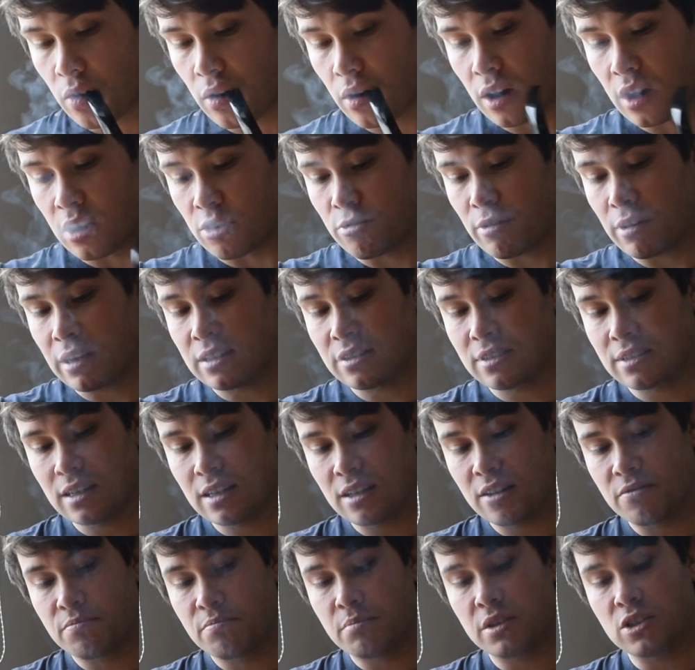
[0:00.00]
A great deal
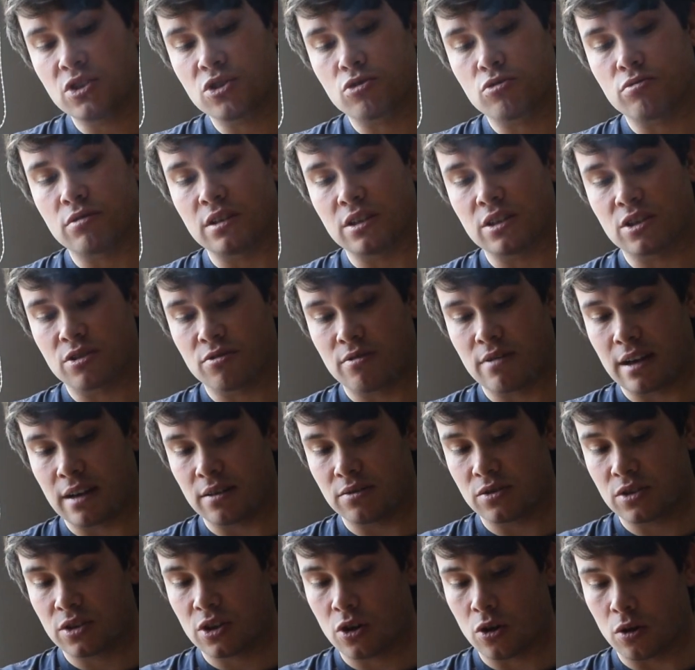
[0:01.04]
of mystery
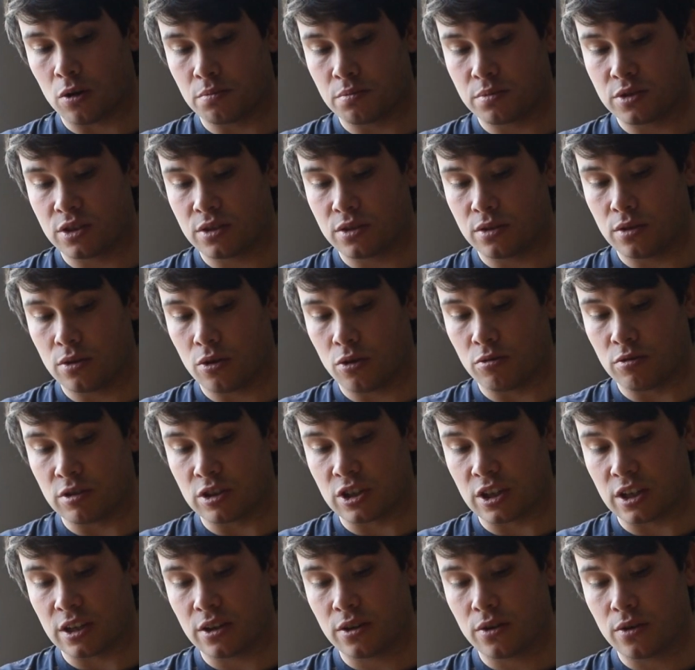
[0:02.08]
surrounds the
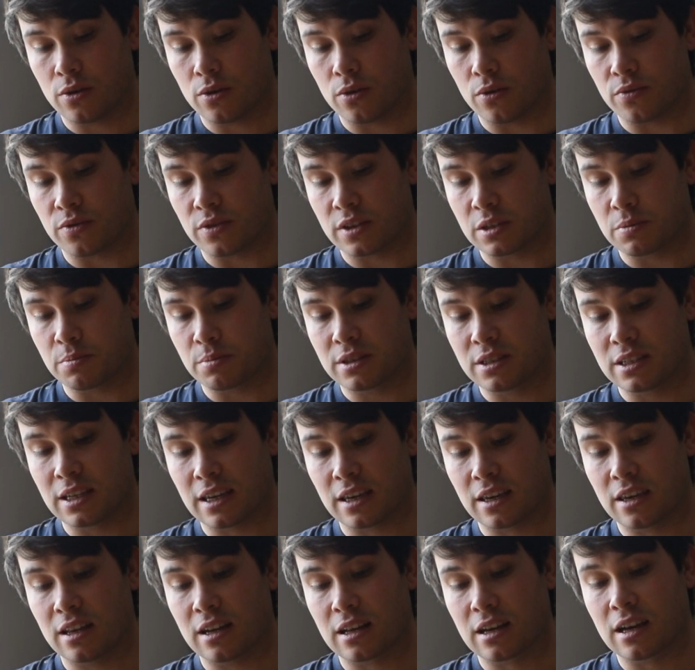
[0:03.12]
origin of this
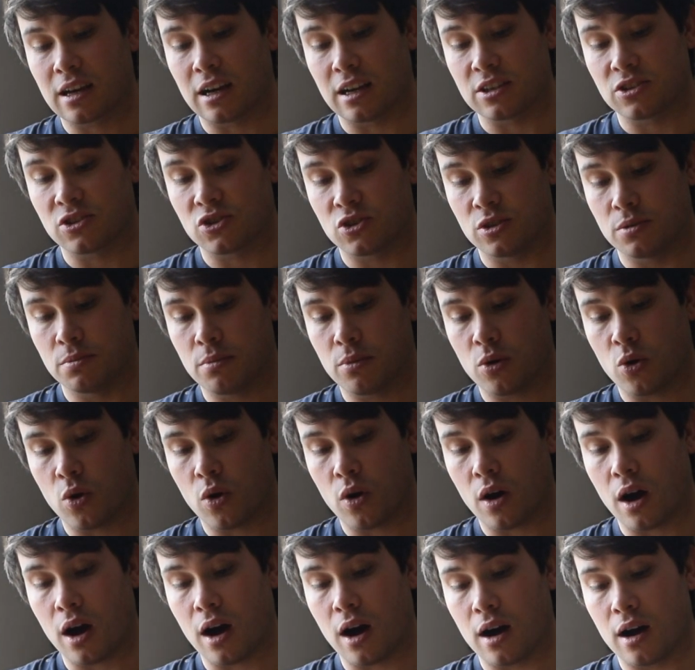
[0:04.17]
particular custom
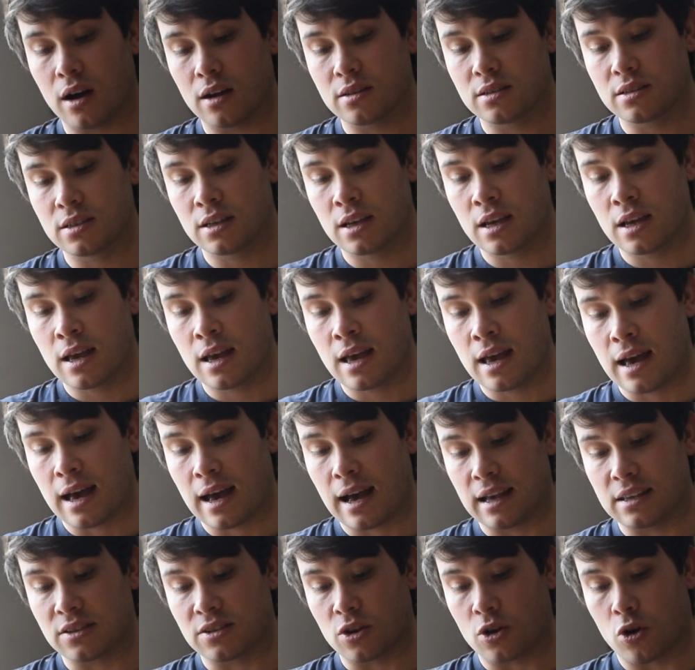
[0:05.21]
or art,
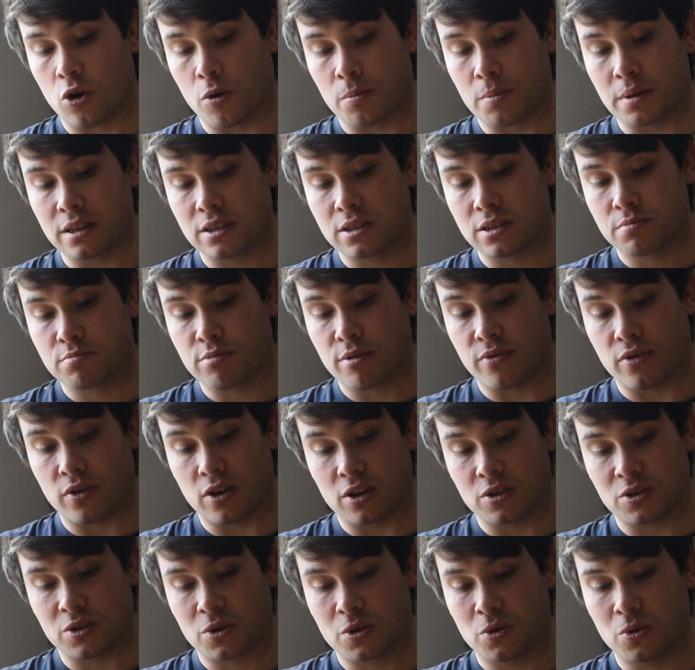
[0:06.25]
as the hobbits prefer
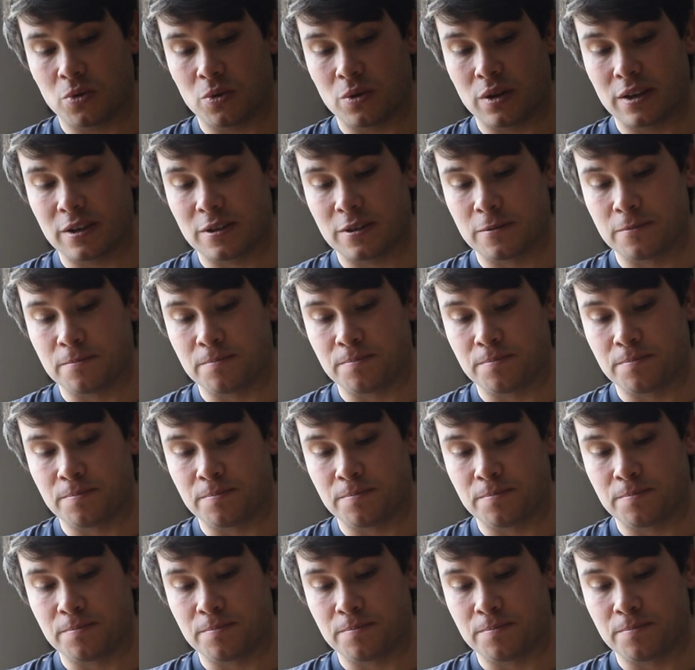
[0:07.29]
to call it.